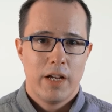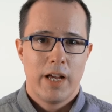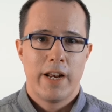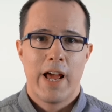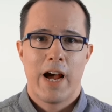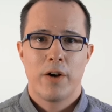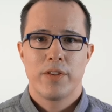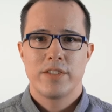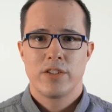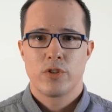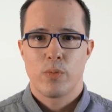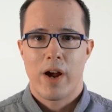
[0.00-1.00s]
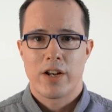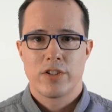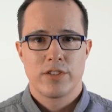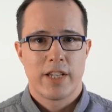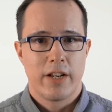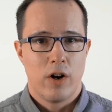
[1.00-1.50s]
and how these
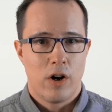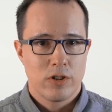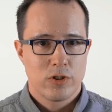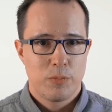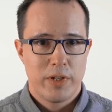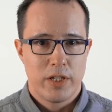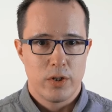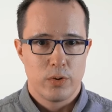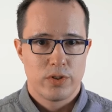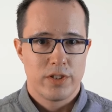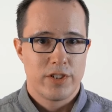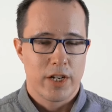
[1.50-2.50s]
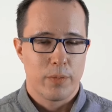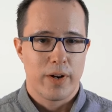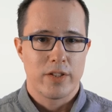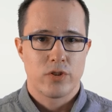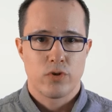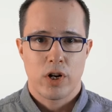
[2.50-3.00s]
interactions can also be used to
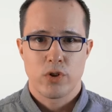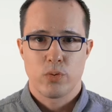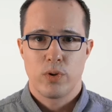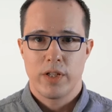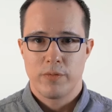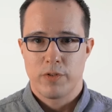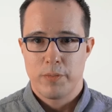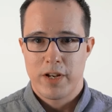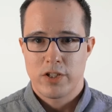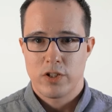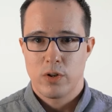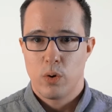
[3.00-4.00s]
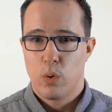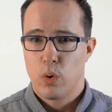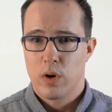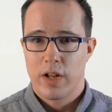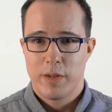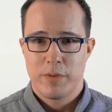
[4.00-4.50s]
generate structural information
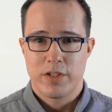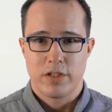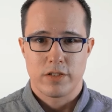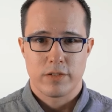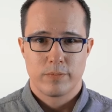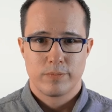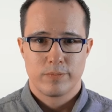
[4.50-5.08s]
or images.